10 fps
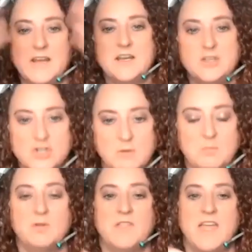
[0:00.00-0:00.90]
we going to
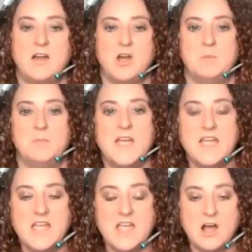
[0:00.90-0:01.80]
jump over that hump?
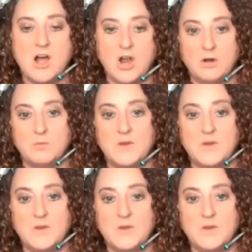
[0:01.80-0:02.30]
Are